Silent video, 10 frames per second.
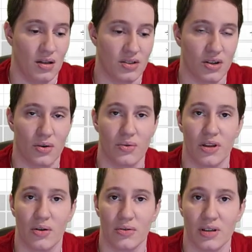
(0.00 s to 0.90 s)
So
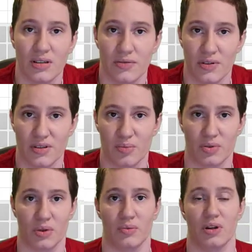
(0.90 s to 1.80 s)
the only difference
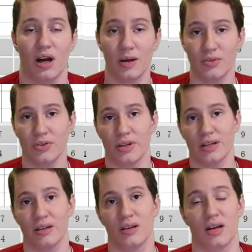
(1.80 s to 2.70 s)
between what I'm
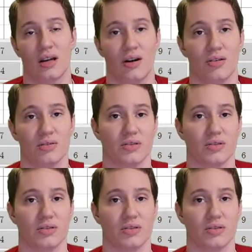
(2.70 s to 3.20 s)
doing and how it